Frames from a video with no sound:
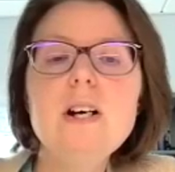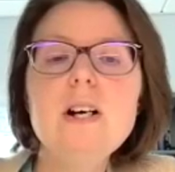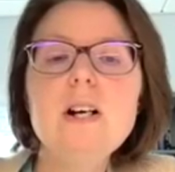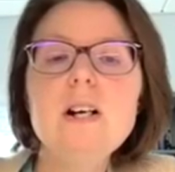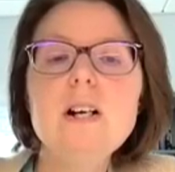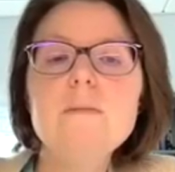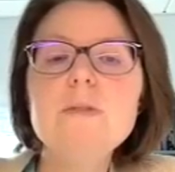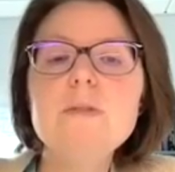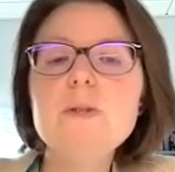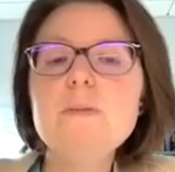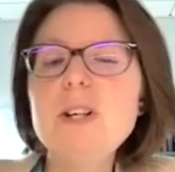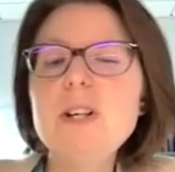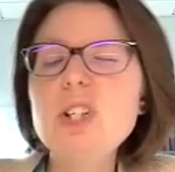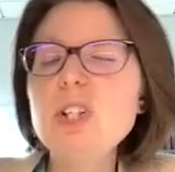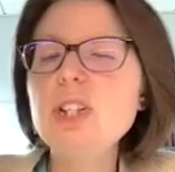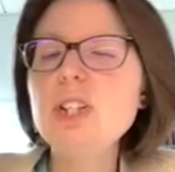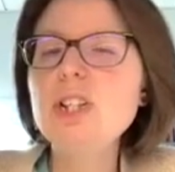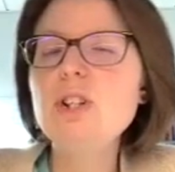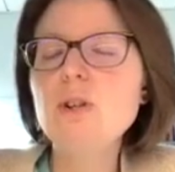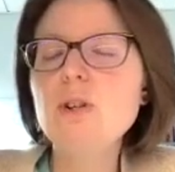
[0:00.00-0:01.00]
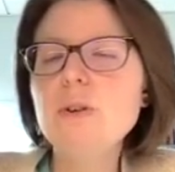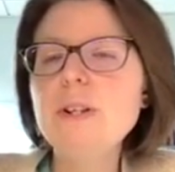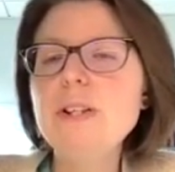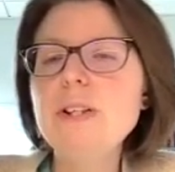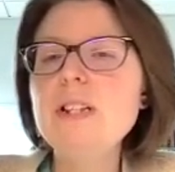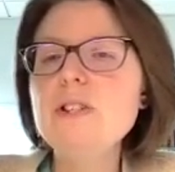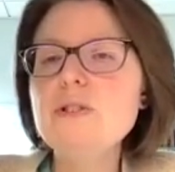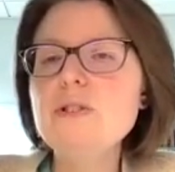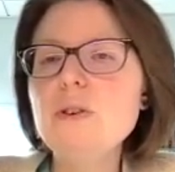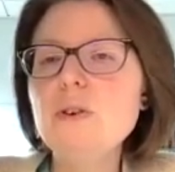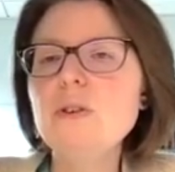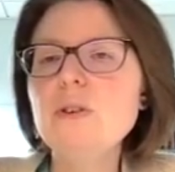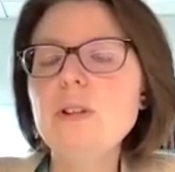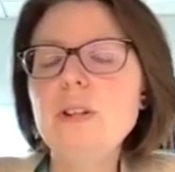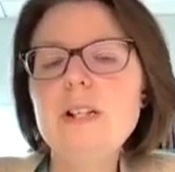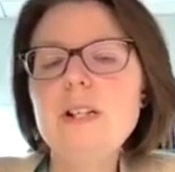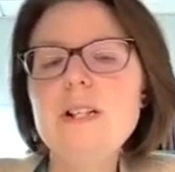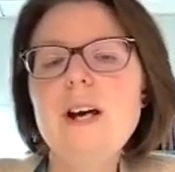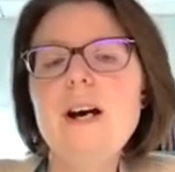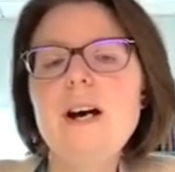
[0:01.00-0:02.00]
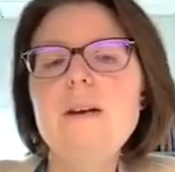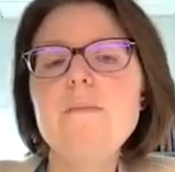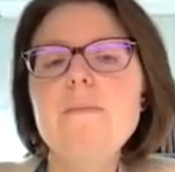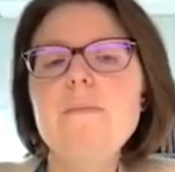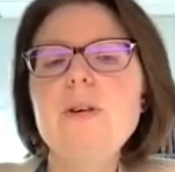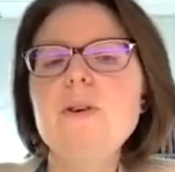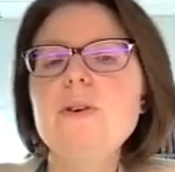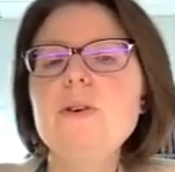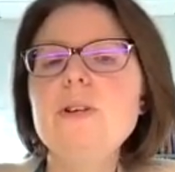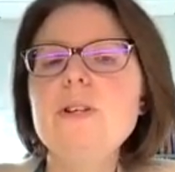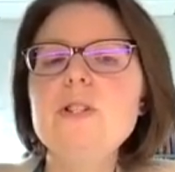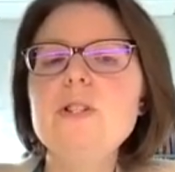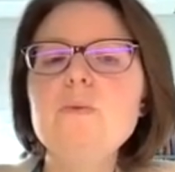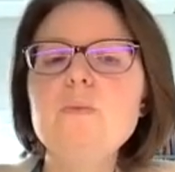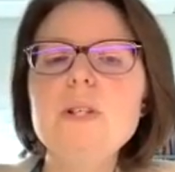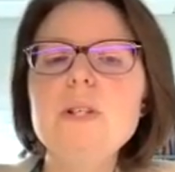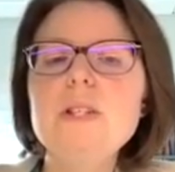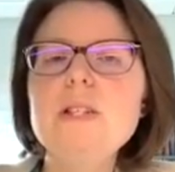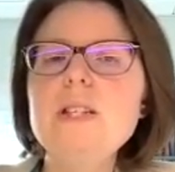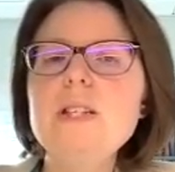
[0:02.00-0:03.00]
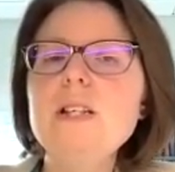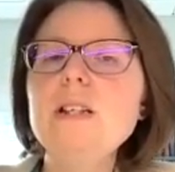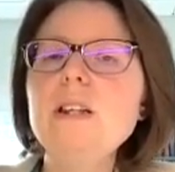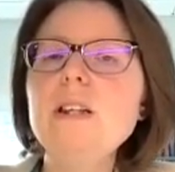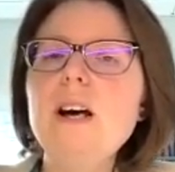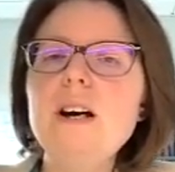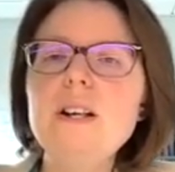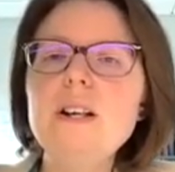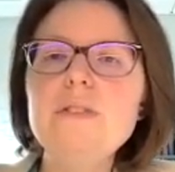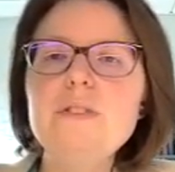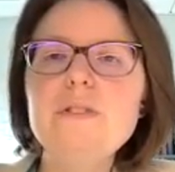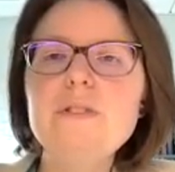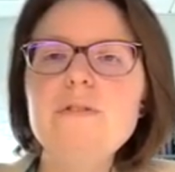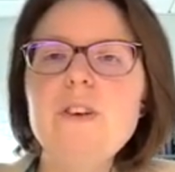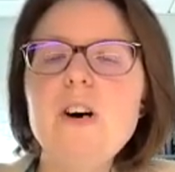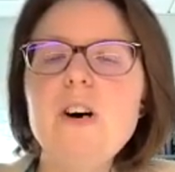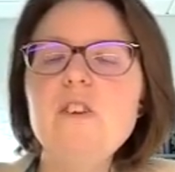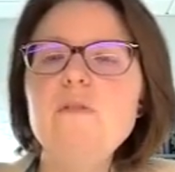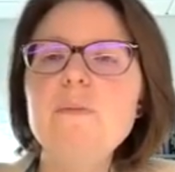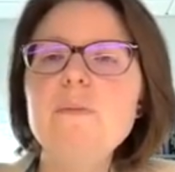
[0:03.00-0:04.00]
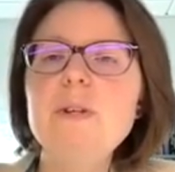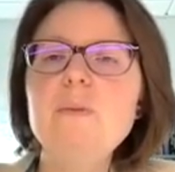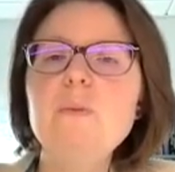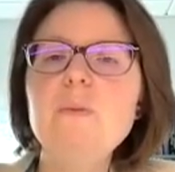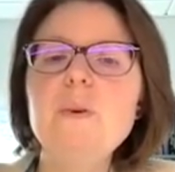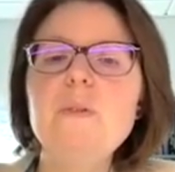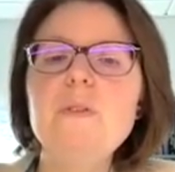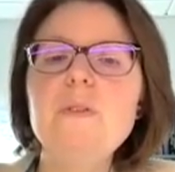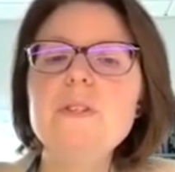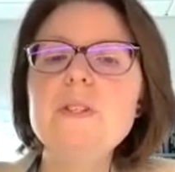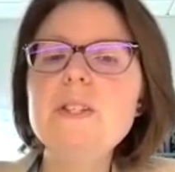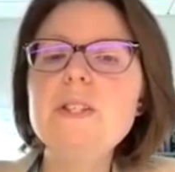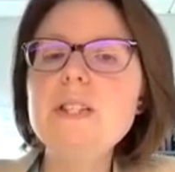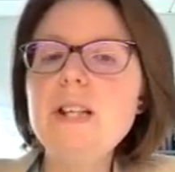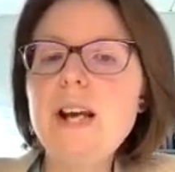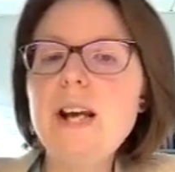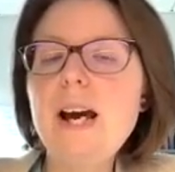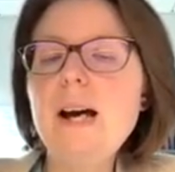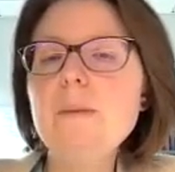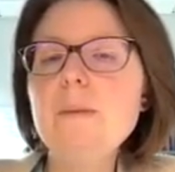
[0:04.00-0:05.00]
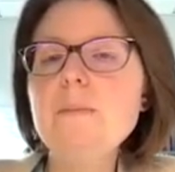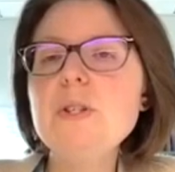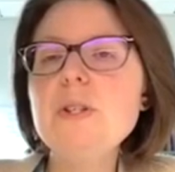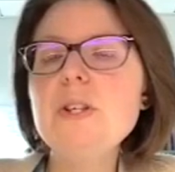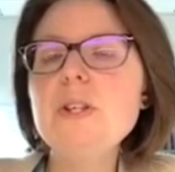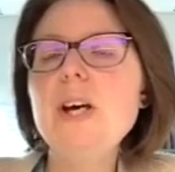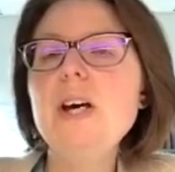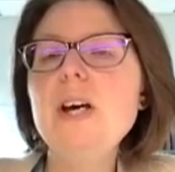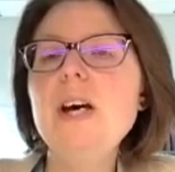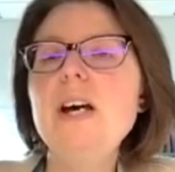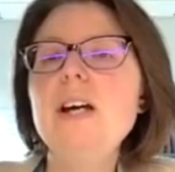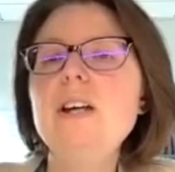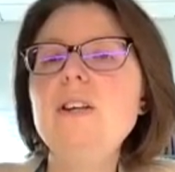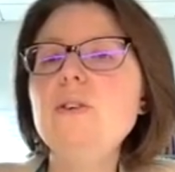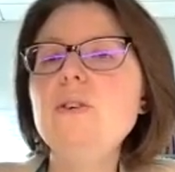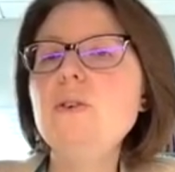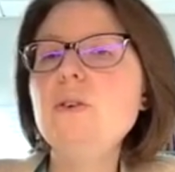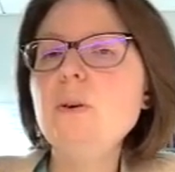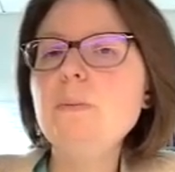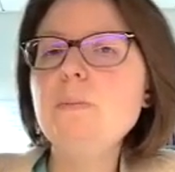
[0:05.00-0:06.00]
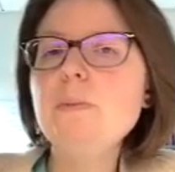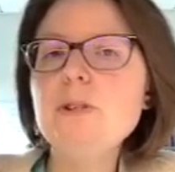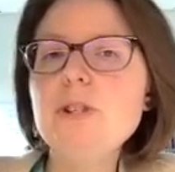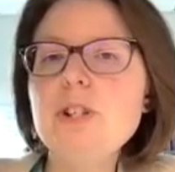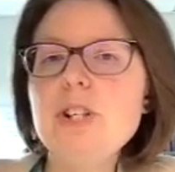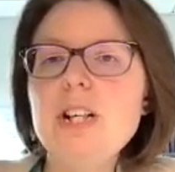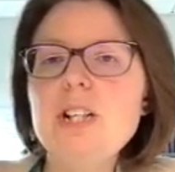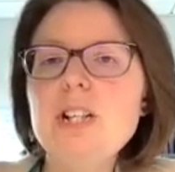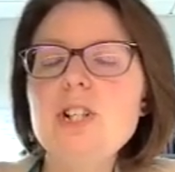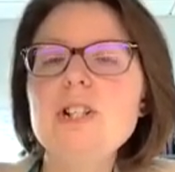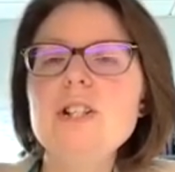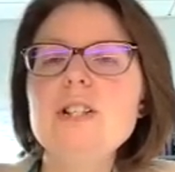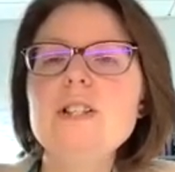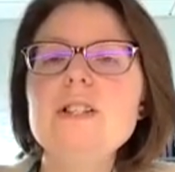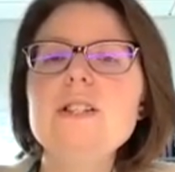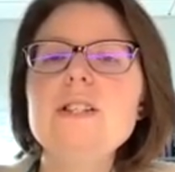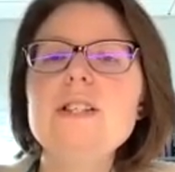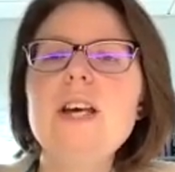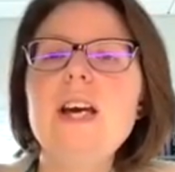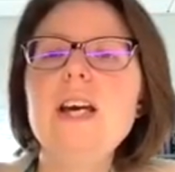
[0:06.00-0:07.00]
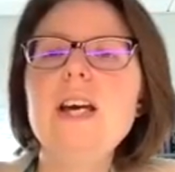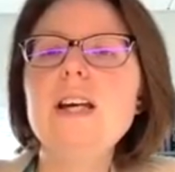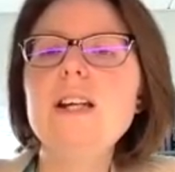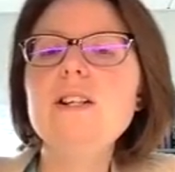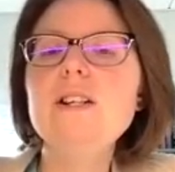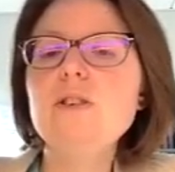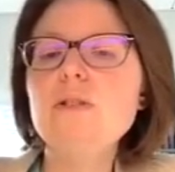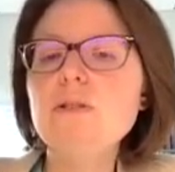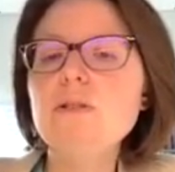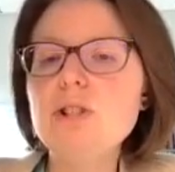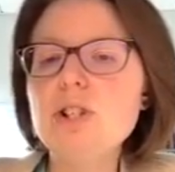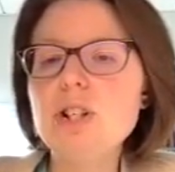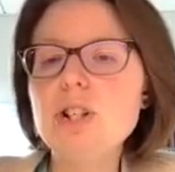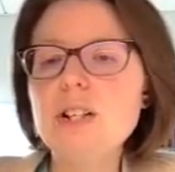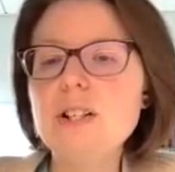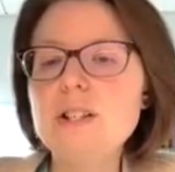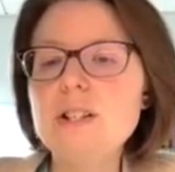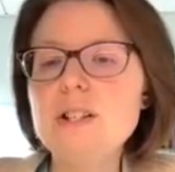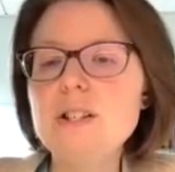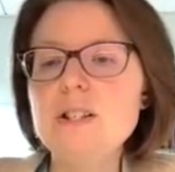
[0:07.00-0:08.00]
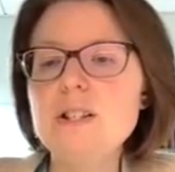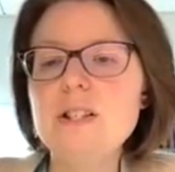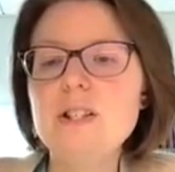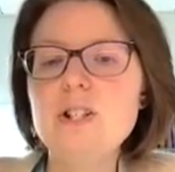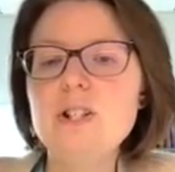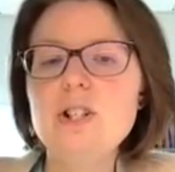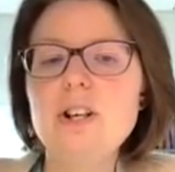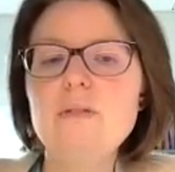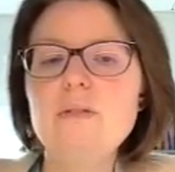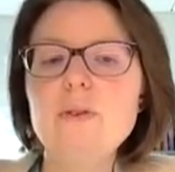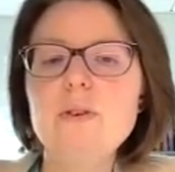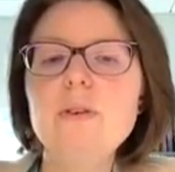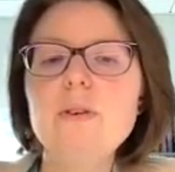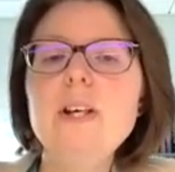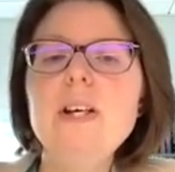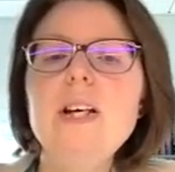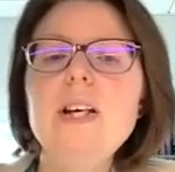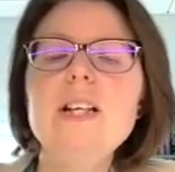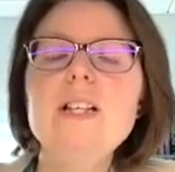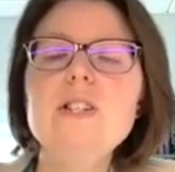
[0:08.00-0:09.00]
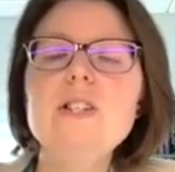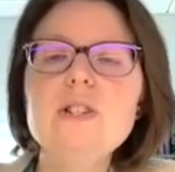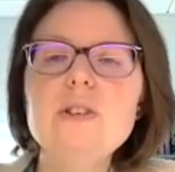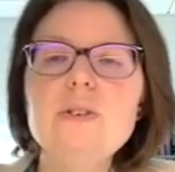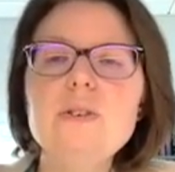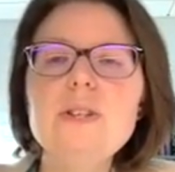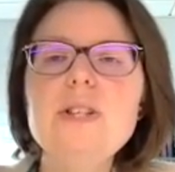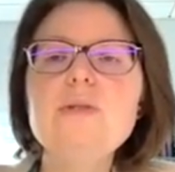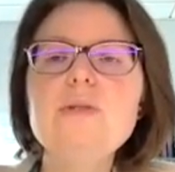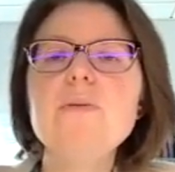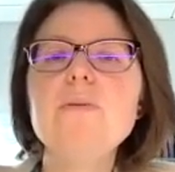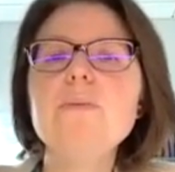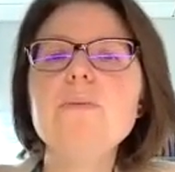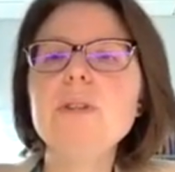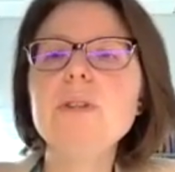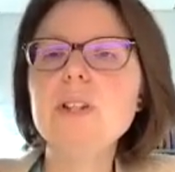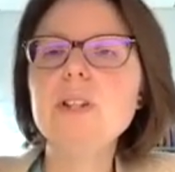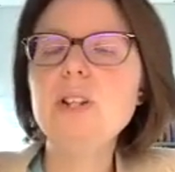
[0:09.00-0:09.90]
especially during these early time periods, we see a lot of involvement with the synapse and neural projections and neurogenesis in general. And so these are really